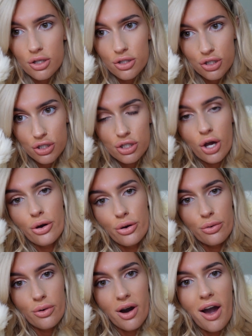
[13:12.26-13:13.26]

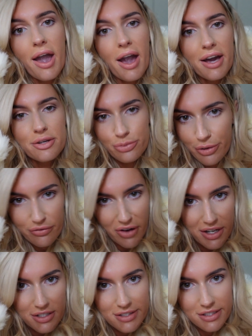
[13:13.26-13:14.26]
So I had my
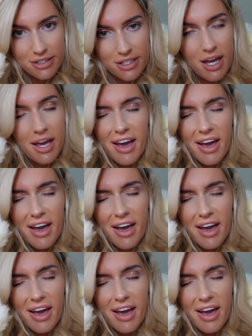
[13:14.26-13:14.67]
vaccine